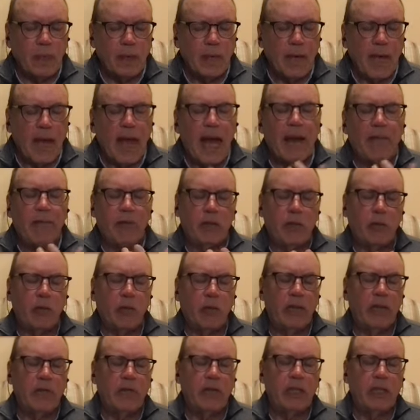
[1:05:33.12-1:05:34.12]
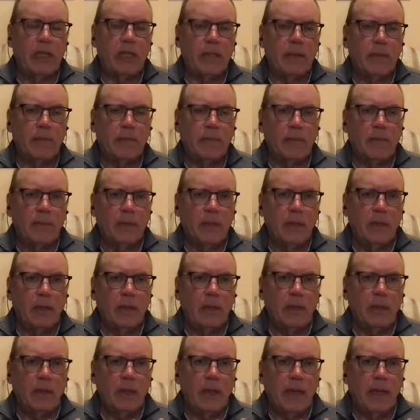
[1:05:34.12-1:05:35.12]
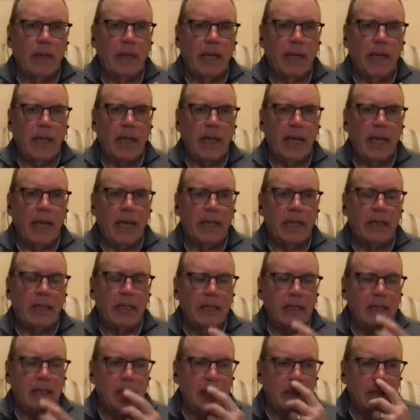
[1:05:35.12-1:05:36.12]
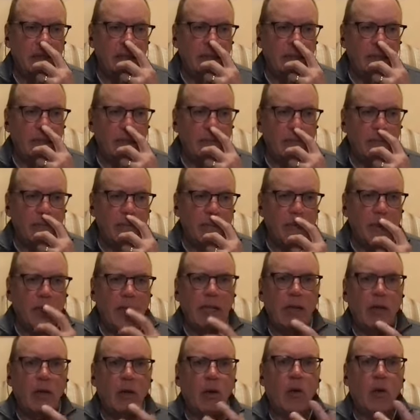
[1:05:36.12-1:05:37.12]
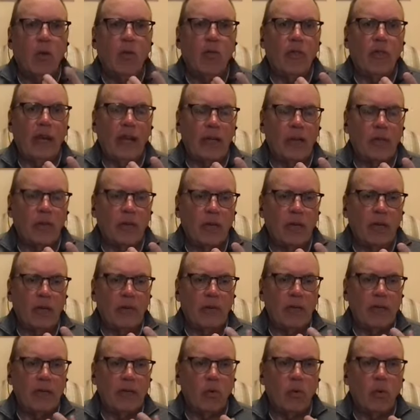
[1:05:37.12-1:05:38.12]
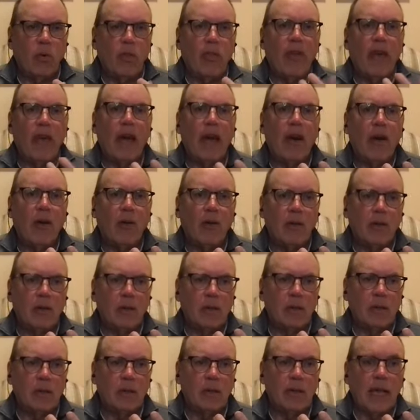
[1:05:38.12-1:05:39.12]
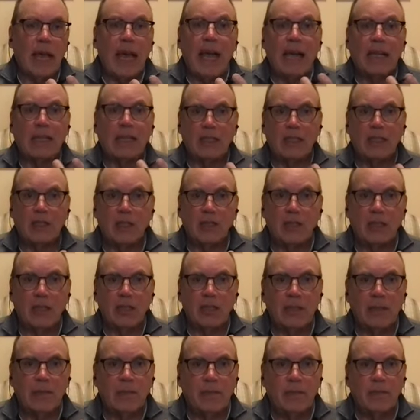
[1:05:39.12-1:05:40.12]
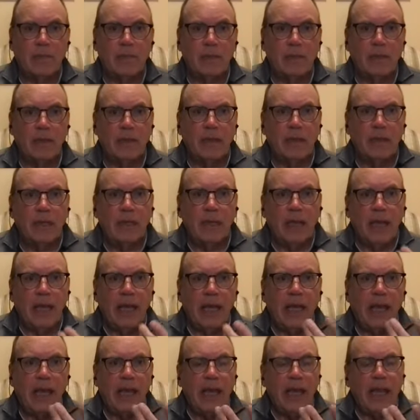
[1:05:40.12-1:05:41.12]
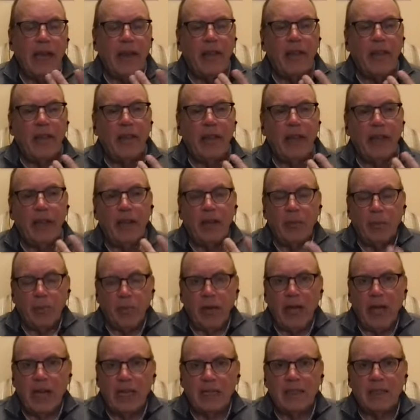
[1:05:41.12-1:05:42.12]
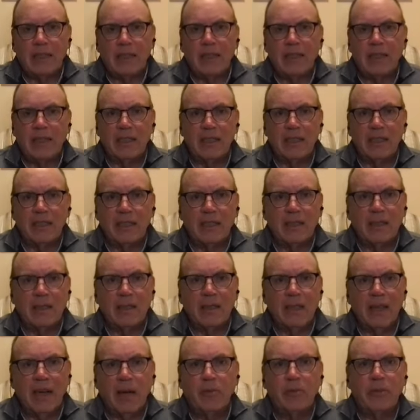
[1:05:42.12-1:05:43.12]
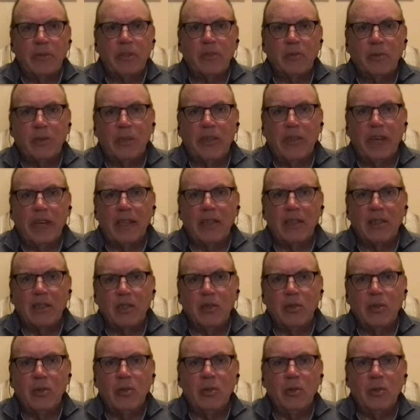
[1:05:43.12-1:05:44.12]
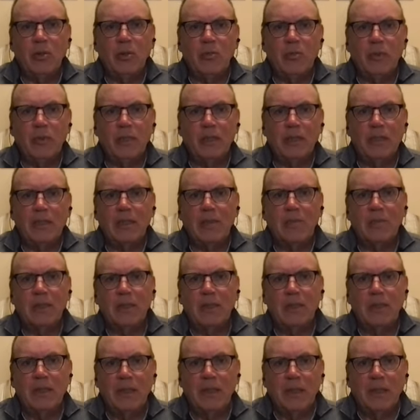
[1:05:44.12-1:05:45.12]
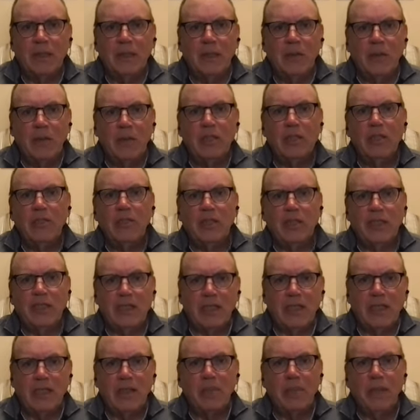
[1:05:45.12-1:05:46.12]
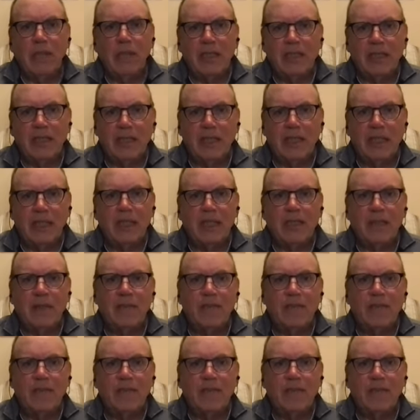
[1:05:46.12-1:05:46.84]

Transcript: have a craving and and hold that craving without acting on it. And and our practice helps us with that too because I mean, when you sit down to meditate,